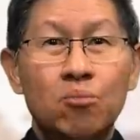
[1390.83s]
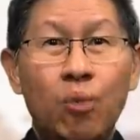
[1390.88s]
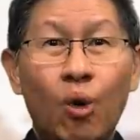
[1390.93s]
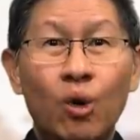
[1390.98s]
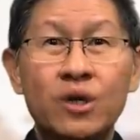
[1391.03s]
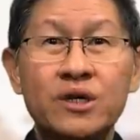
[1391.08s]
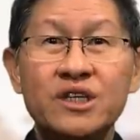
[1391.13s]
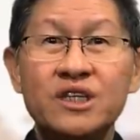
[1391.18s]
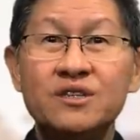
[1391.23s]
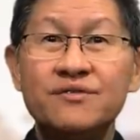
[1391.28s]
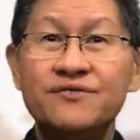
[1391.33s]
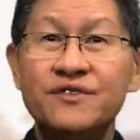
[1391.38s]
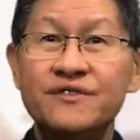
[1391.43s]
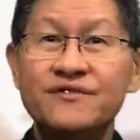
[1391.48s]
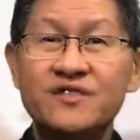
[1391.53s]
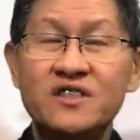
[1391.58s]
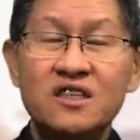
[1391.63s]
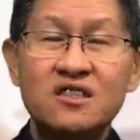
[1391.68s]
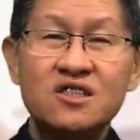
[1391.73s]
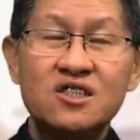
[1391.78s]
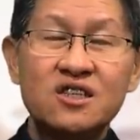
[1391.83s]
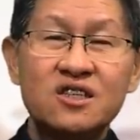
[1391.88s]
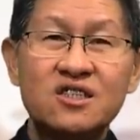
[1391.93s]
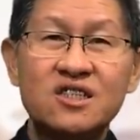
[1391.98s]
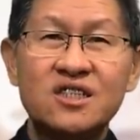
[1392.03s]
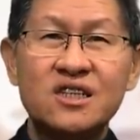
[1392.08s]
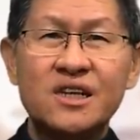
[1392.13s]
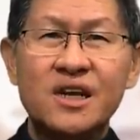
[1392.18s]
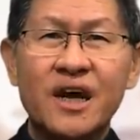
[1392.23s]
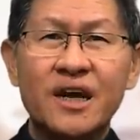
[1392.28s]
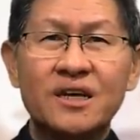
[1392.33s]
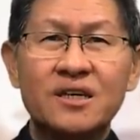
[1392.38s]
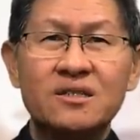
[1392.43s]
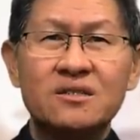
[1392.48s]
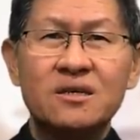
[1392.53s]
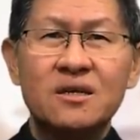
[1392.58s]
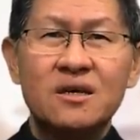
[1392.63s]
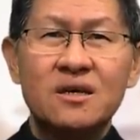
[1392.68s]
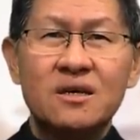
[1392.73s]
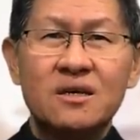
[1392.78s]
Born in
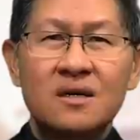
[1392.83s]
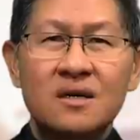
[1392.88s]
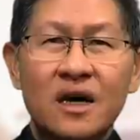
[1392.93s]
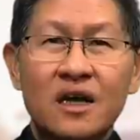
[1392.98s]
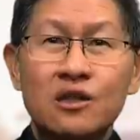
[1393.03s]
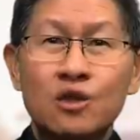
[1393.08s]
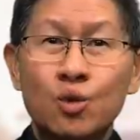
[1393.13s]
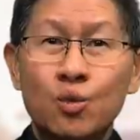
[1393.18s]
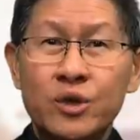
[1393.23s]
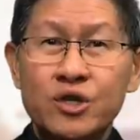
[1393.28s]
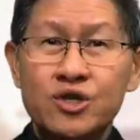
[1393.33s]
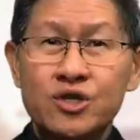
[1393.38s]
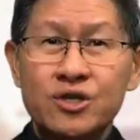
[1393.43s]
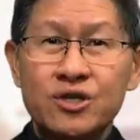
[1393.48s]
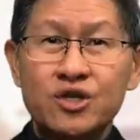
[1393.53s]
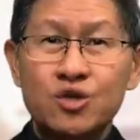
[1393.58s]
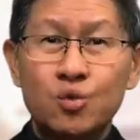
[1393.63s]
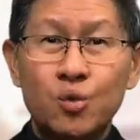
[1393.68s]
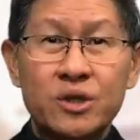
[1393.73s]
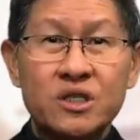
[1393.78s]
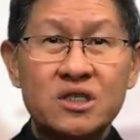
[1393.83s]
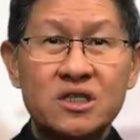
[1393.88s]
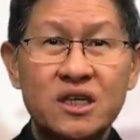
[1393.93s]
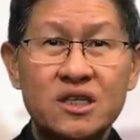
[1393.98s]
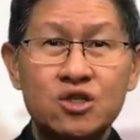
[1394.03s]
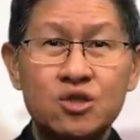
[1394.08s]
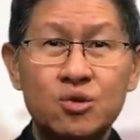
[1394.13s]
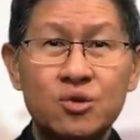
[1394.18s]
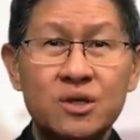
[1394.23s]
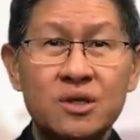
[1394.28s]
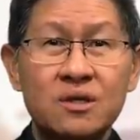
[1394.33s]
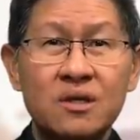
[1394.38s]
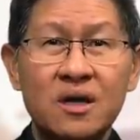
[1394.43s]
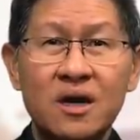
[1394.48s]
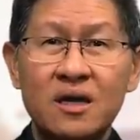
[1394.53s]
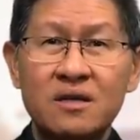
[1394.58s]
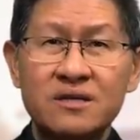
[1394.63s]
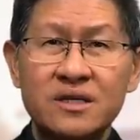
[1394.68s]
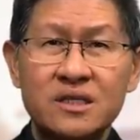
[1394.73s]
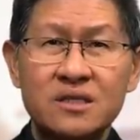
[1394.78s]
1568, Aloysius was set to
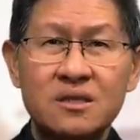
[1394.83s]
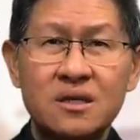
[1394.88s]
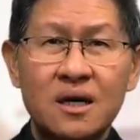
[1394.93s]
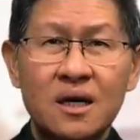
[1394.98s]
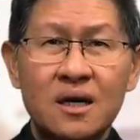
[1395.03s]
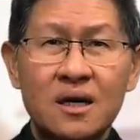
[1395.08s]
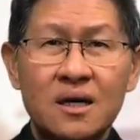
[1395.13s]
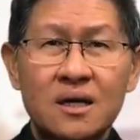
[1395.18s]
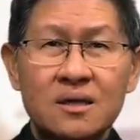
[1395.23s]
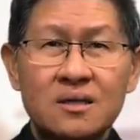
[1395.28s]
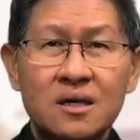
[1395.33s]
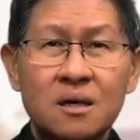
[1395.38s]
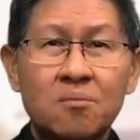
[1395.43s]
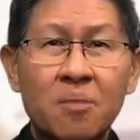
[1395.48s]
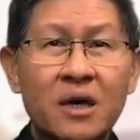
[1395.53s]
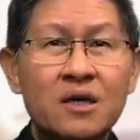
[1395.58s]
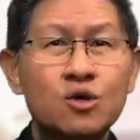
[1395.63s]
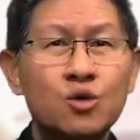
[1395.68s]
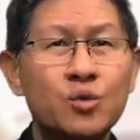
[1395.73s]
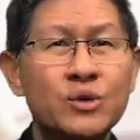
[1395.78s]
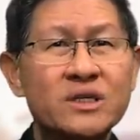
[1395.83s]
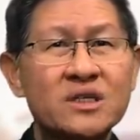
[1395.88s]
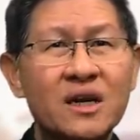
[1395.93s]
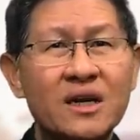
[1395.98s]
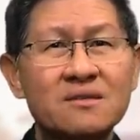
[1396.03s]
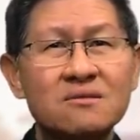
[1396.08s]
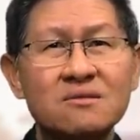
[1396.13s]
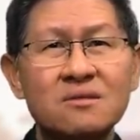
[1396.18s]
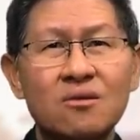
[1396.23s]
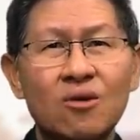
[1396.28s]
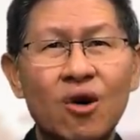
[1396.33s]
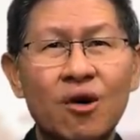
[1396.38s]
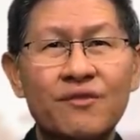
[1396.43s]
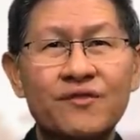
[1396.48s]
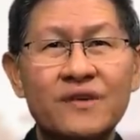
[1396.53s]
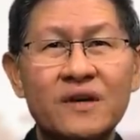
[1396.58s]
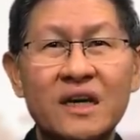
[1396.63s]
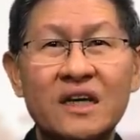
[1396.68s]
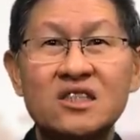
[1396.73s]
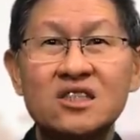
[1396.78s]
inherit the Marquisate
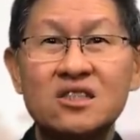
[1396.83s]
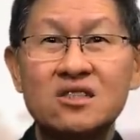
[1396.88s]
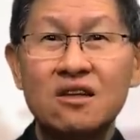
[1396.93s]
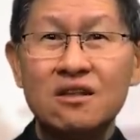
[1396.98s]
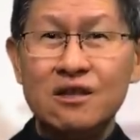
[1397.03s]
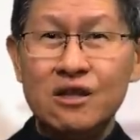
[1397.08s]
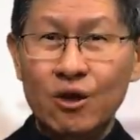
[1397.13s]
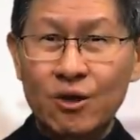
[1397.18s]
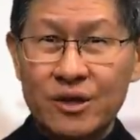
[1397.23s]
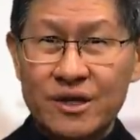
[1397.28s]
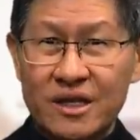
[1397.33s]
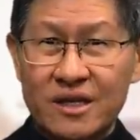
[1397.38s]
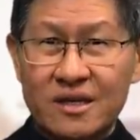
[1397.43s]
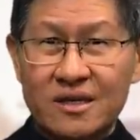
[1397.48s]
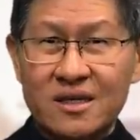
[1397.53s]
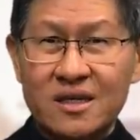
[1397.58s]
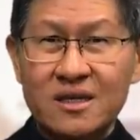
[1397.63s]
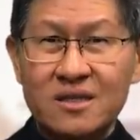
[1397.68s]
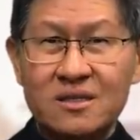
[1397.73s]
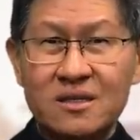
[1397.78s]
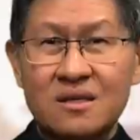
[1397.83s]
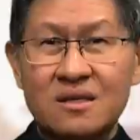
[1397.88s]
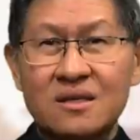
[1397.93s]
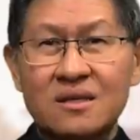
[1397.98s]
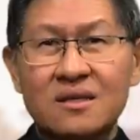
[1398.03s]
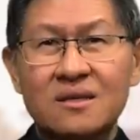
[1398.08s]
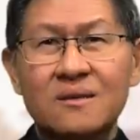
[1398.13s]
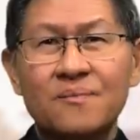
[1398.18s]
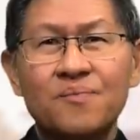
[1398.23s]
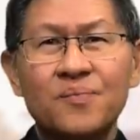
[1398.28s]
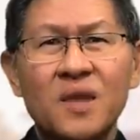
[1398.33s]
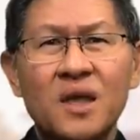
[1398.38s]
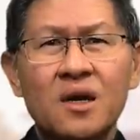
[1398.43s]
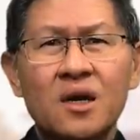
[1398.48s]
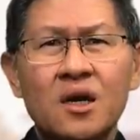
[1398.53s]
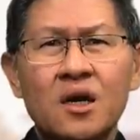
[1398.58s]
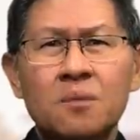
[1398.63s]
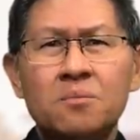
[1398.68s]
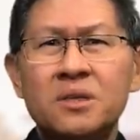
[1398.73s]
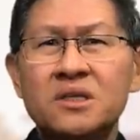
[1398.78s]
of Castiglione, Italy.
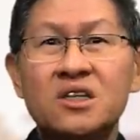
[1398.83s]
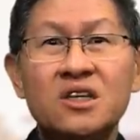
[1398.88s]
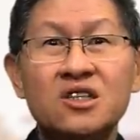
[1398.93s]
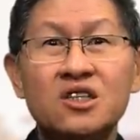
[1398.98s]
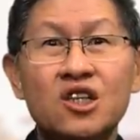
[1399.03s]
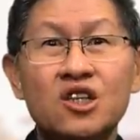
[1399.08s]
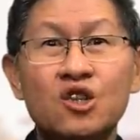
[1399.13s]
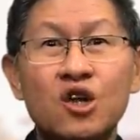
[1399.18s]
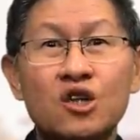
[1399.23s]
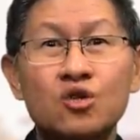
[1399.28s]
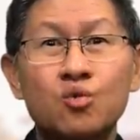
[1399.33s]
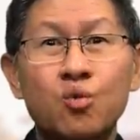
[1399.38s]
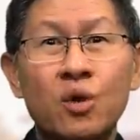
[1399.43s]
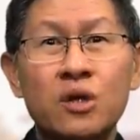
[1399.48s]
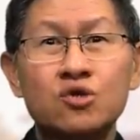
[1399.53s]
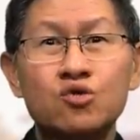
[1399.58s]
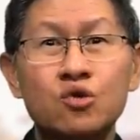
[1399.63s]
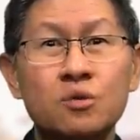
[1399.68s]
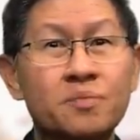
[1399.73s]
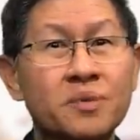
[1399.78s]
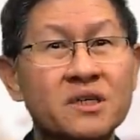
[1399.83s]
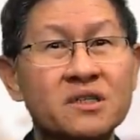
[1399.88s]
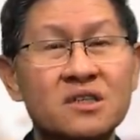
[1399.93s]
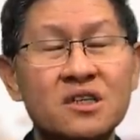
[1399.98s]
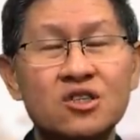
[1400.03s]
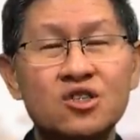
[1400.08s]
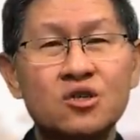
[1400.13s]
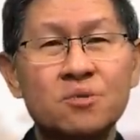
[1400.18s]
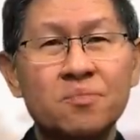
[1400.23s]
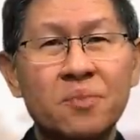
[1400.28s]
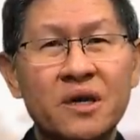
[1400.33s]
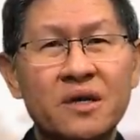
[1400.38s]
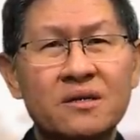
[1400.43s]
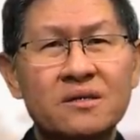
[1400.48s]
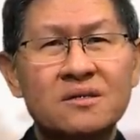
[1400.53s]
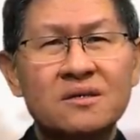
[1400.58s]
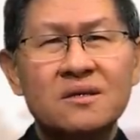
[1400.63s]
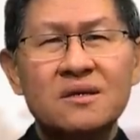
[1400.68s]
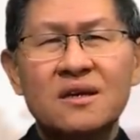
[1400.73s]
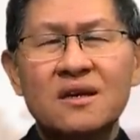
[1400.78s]
But he did not want to
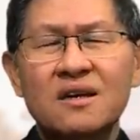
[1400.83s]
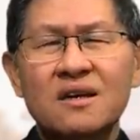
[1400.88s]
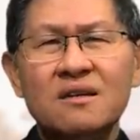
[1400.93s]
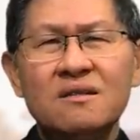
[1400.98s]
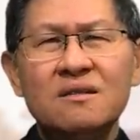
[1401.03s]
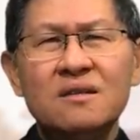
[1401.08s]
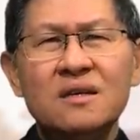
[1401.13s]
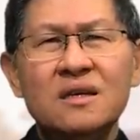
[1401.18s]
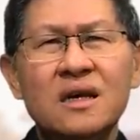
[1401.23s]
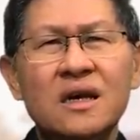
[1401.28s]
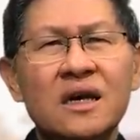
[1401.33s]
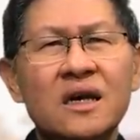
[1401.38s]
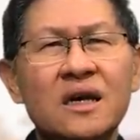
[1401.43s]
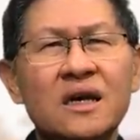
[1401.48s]
participate in the